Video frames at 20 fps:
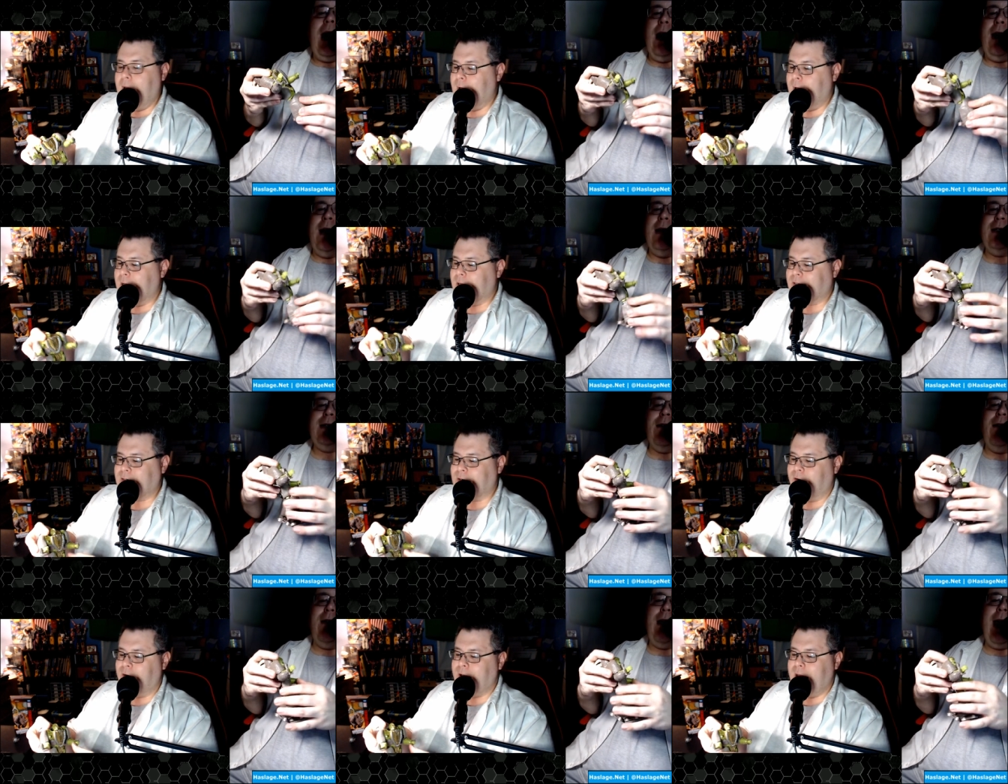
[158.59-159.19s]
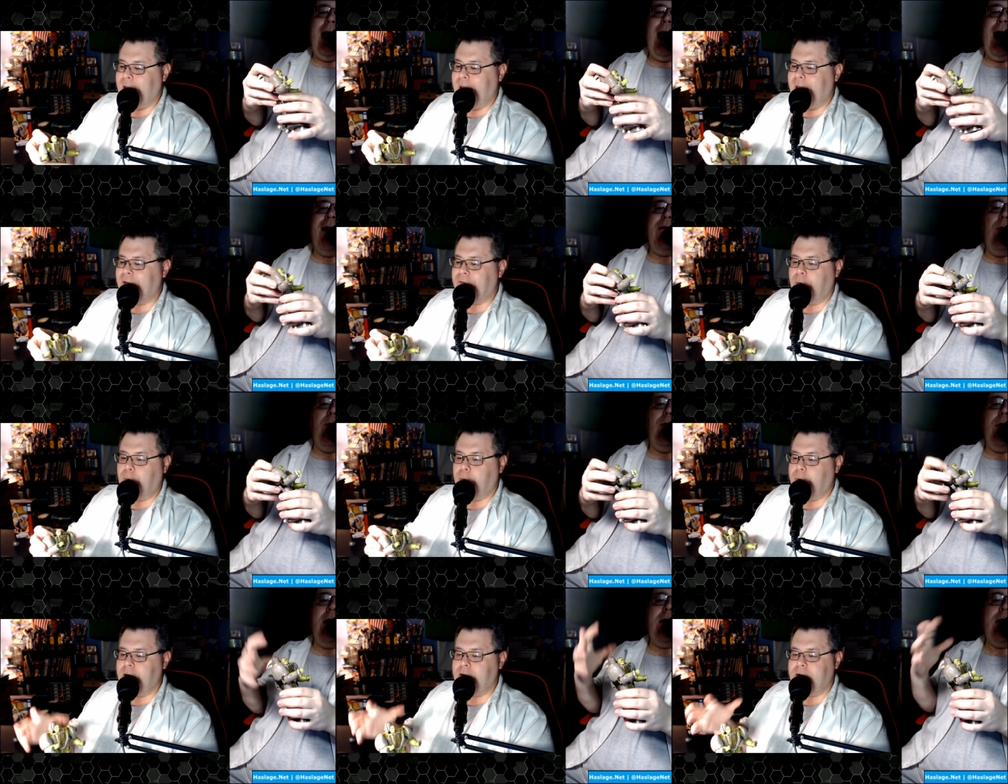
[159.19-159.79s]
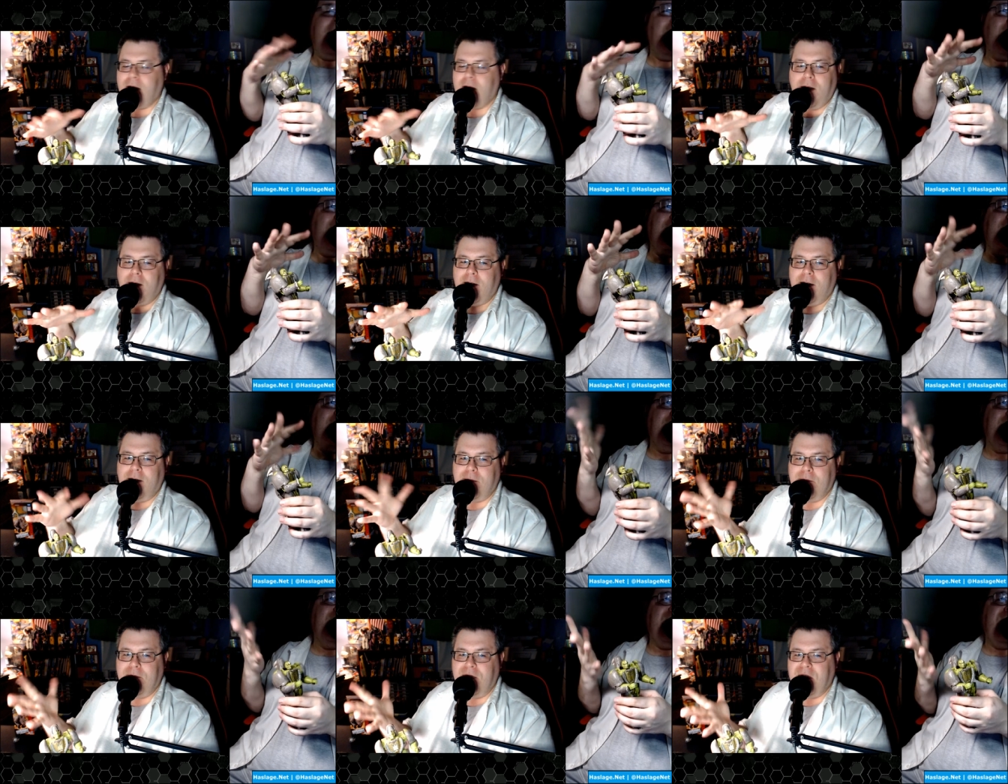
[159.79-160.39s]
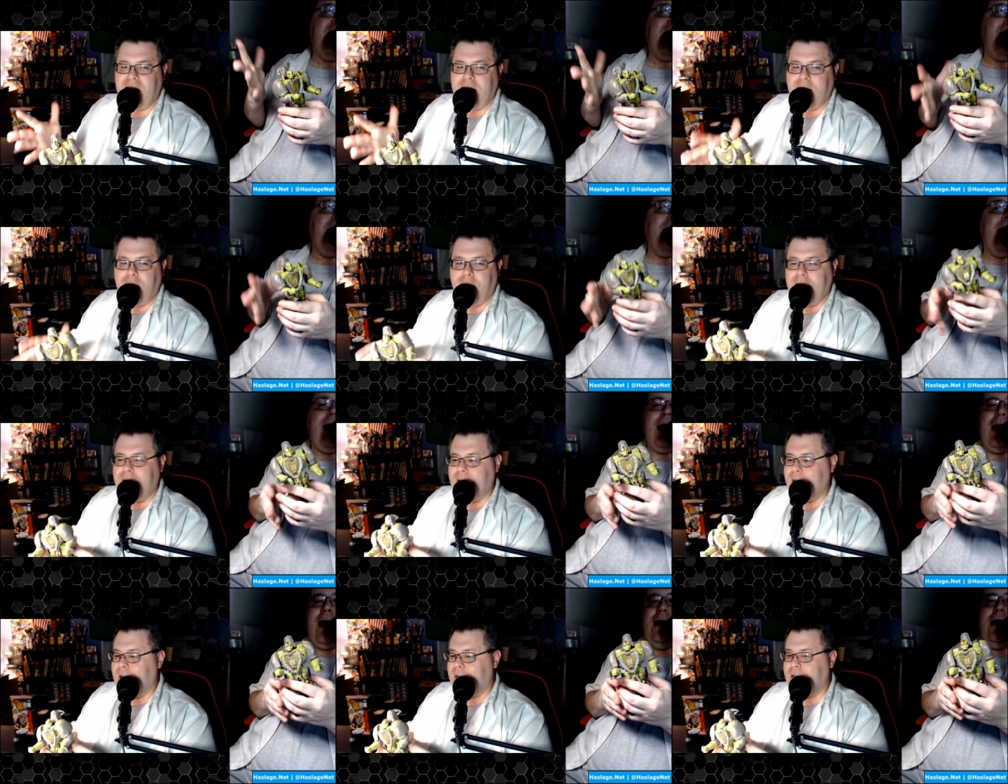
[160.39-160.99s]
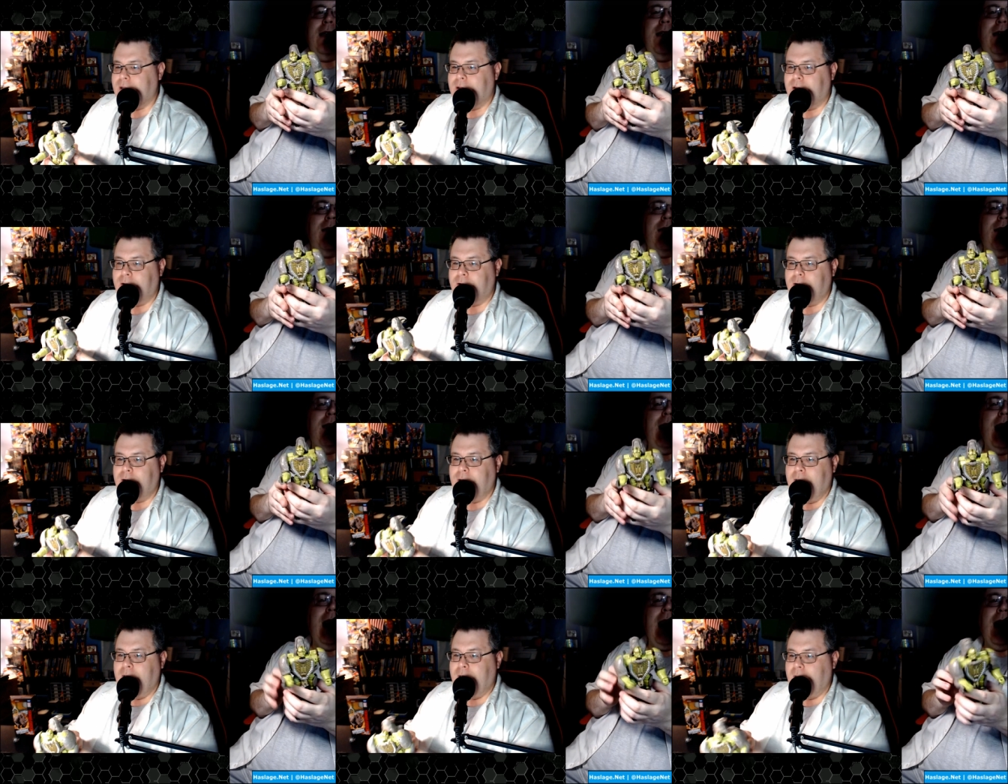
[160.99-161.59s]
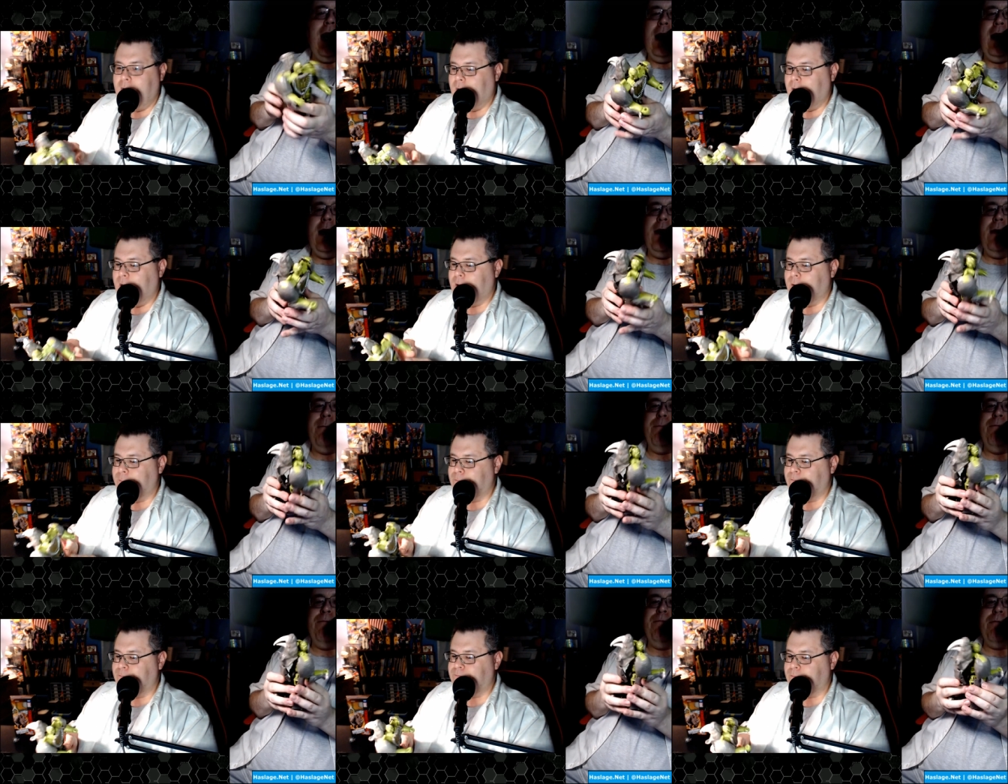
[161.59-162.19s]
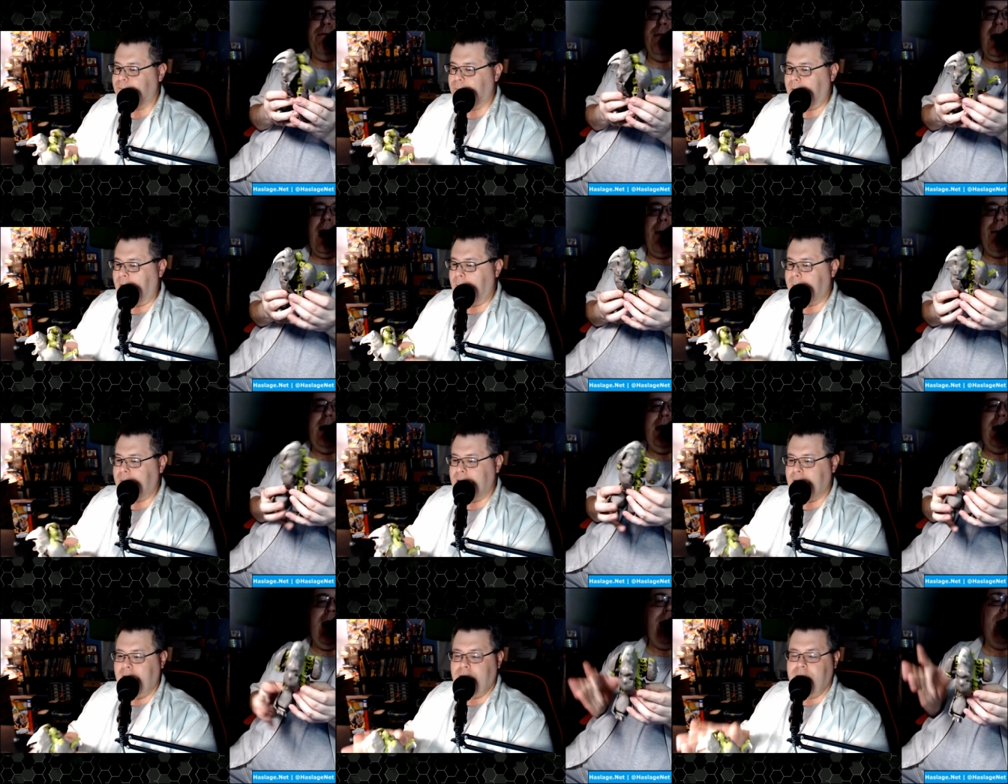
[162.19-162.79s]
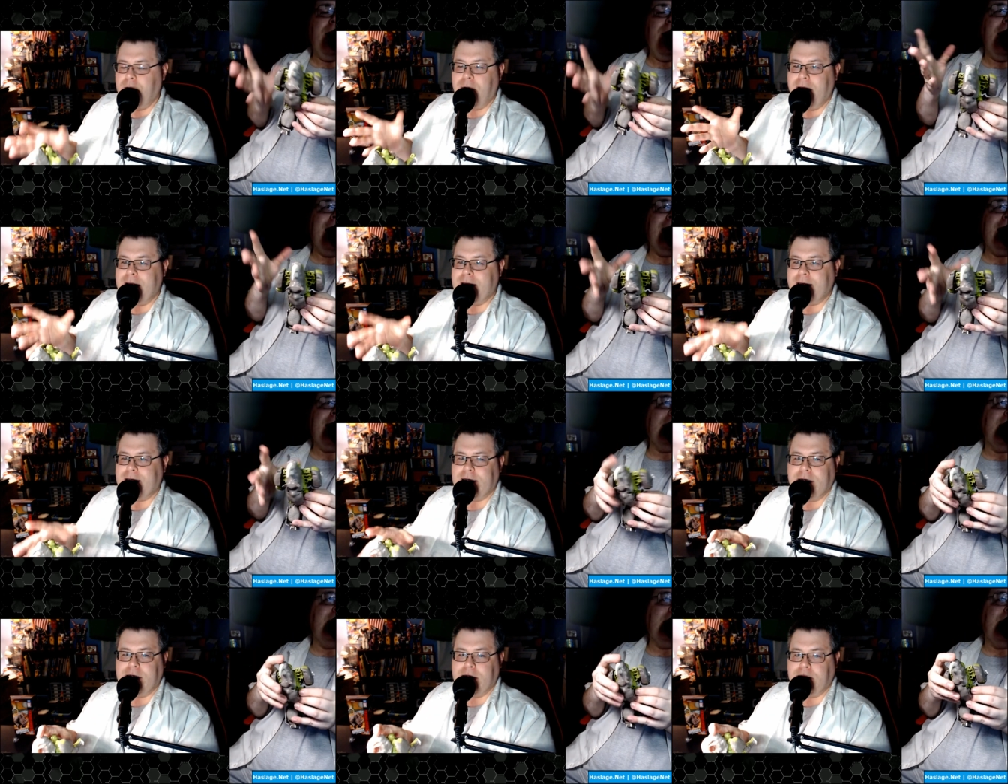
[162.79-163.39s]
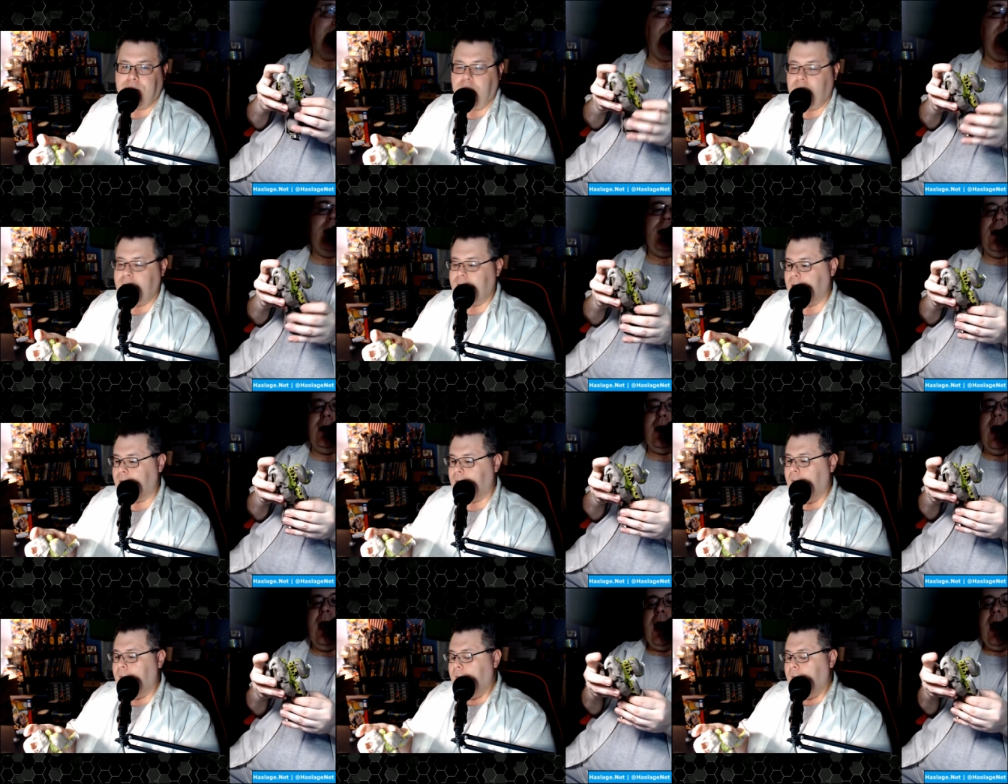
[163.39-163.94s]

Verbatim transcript: So I have a weird arm thing going on here. But I mean, otherwise it's pretty good.